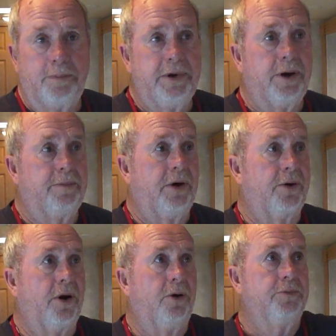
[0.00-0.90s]
built
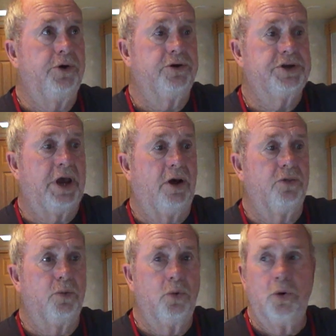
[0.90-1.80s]
motorhome. You can see all
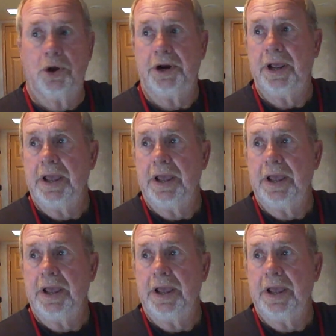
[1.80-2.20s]
the wood.